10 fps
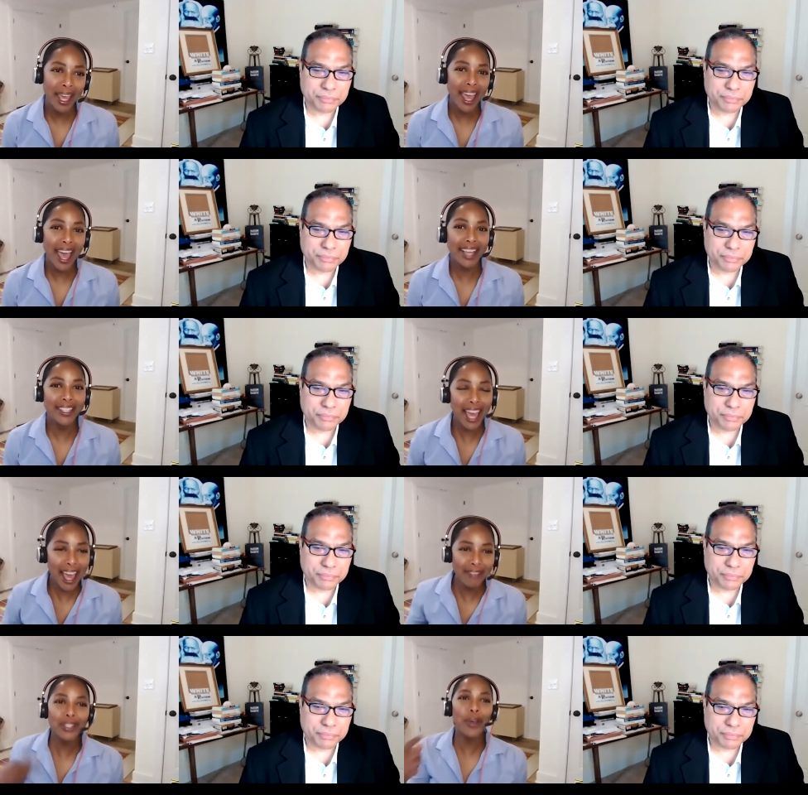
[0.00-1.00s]
Speaker 1: And to
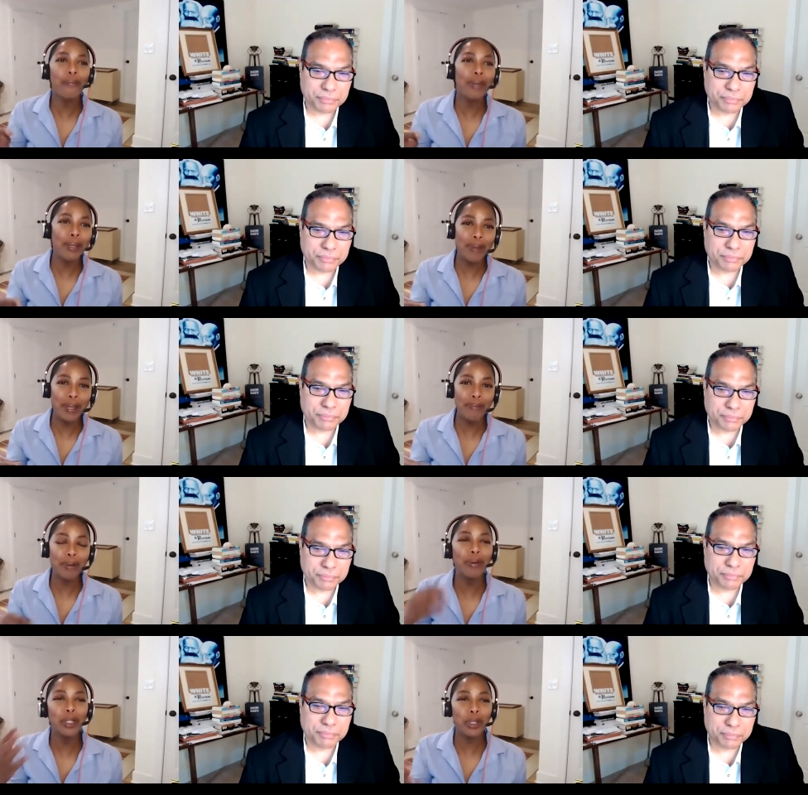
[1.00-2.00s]
have so many people
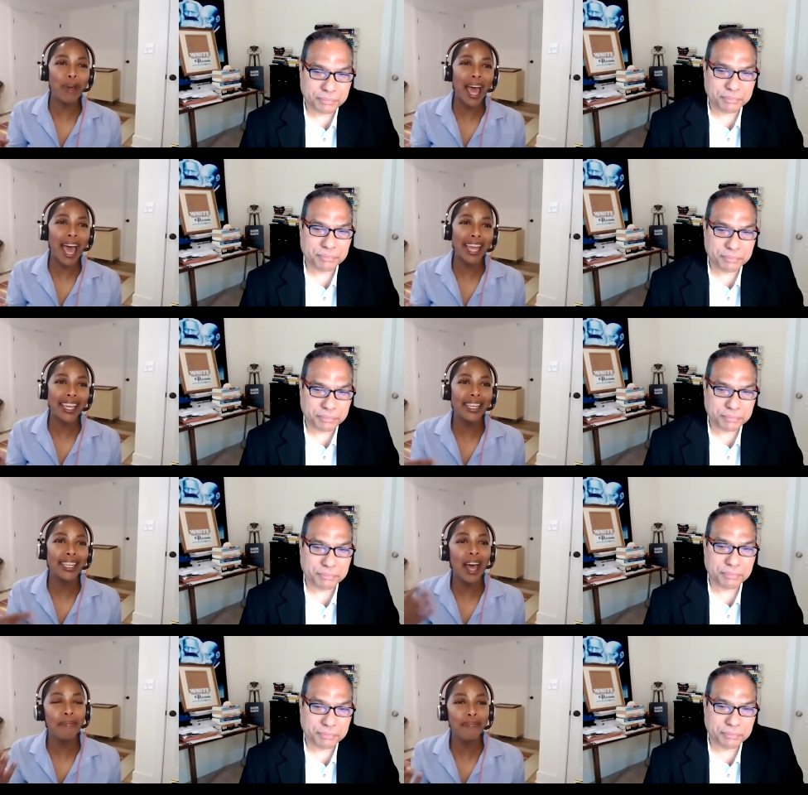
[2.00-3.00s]
push back and
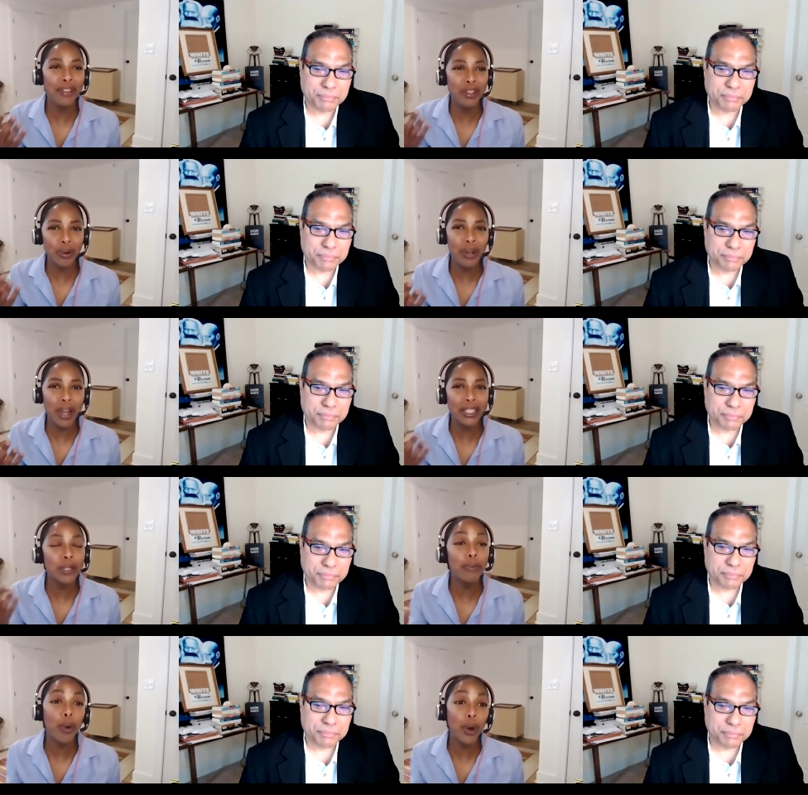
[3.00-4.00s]
not, you know, not
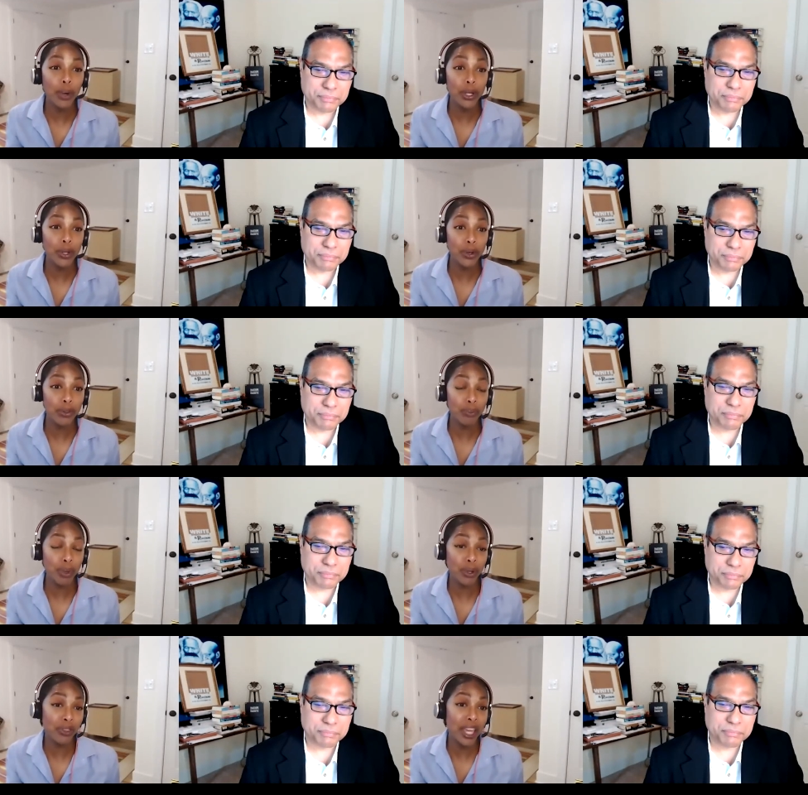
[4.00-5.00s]
support what you're, what
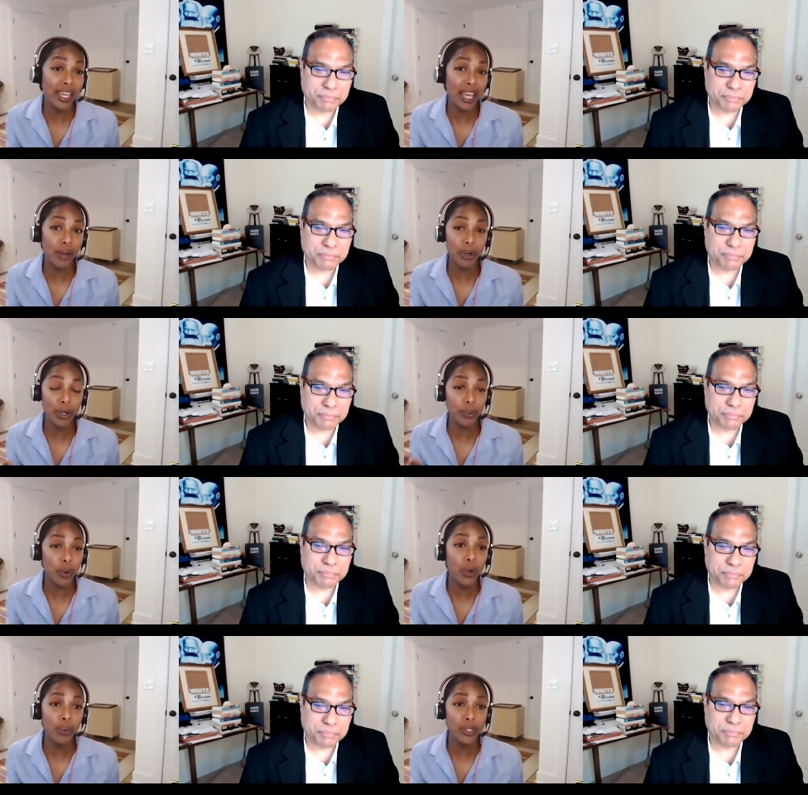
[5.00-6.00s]
you're thinking and where your
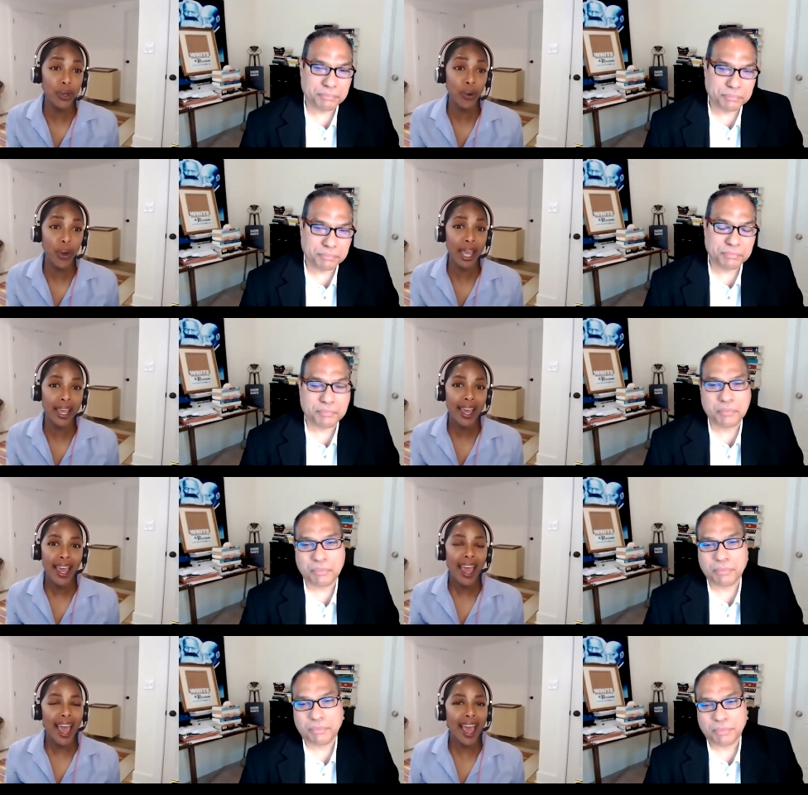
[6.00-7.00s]
work was going
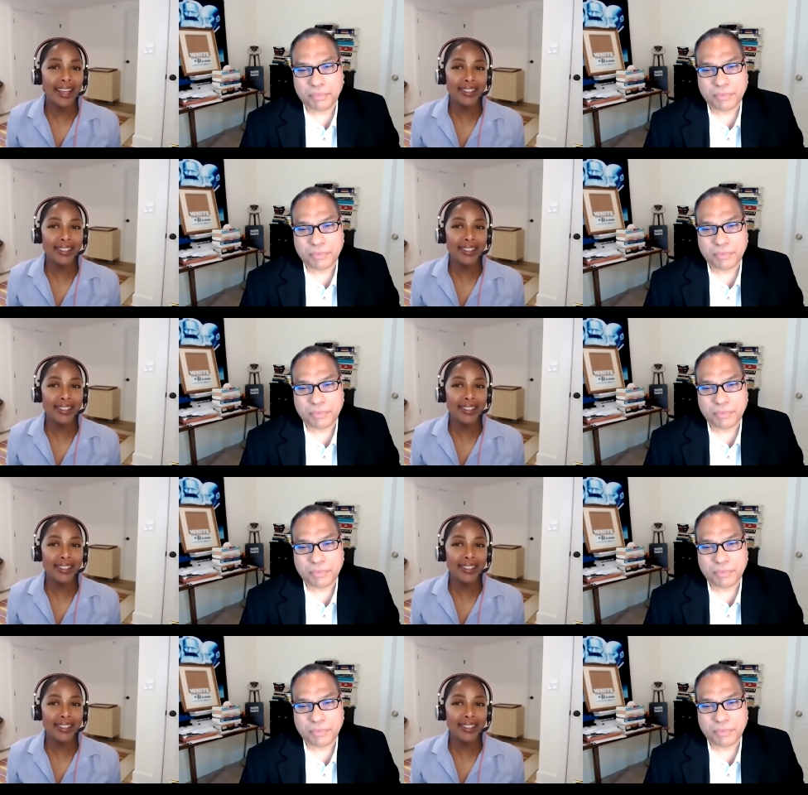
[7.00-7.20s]
and